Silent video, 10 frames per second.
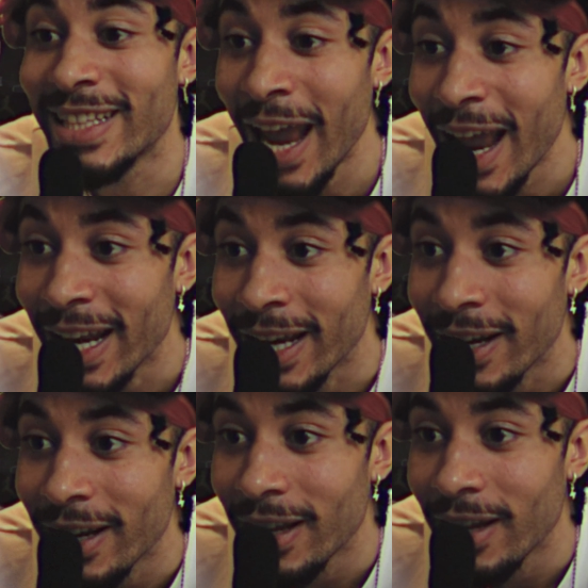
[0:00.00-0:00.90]

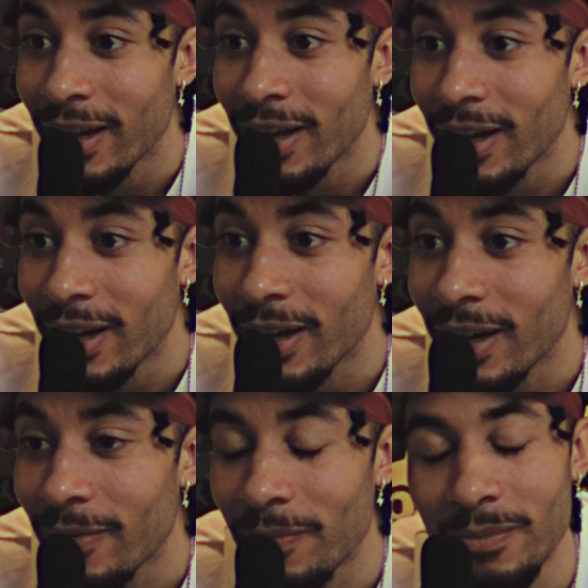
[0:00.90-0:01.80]

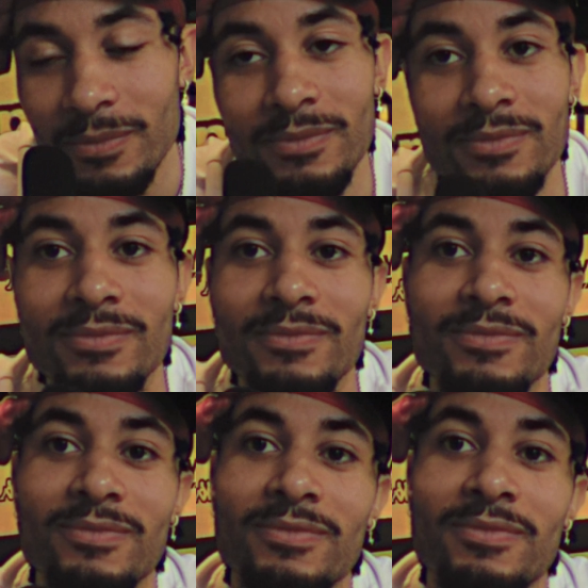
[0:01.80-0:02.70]

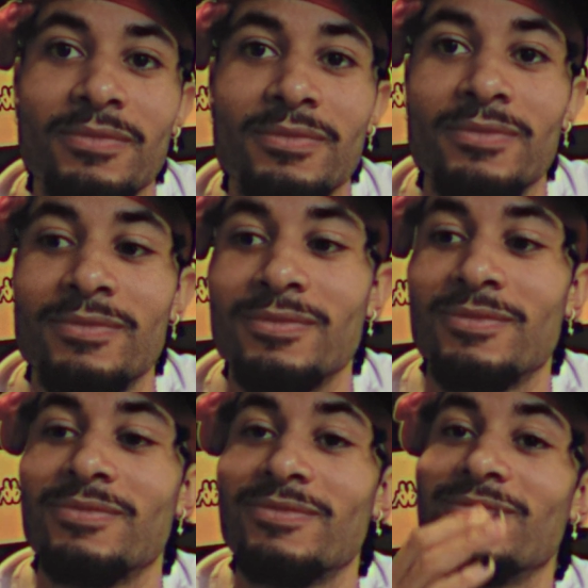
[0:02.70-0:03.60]

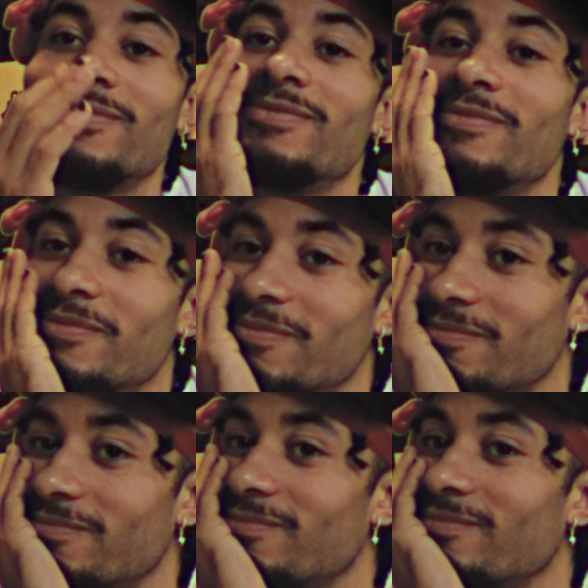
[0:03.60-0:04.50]

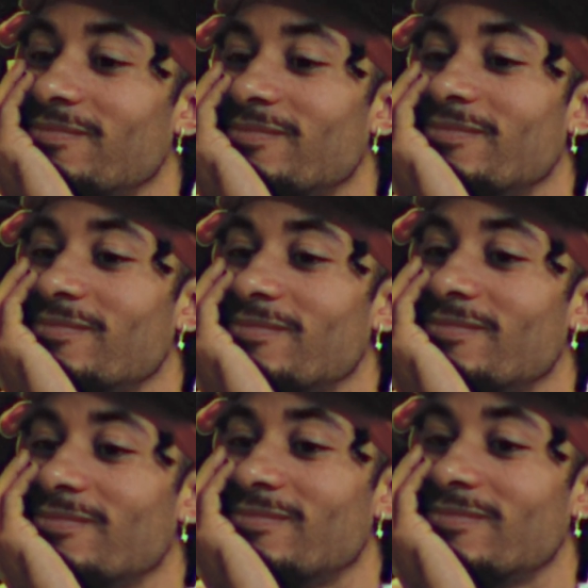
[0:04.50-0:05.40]

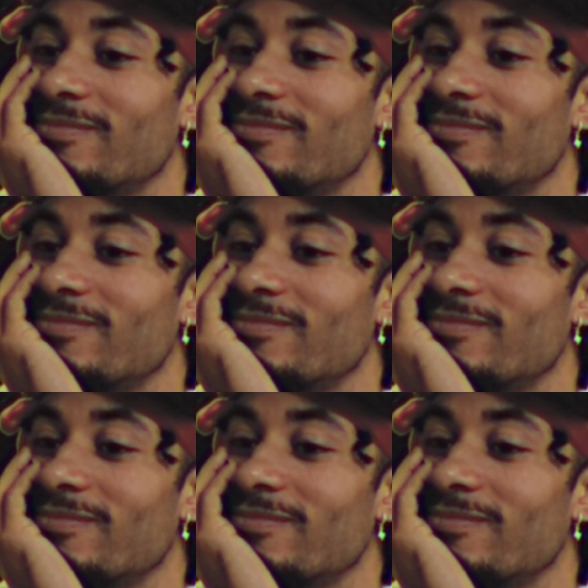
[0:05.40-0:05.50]
(silence)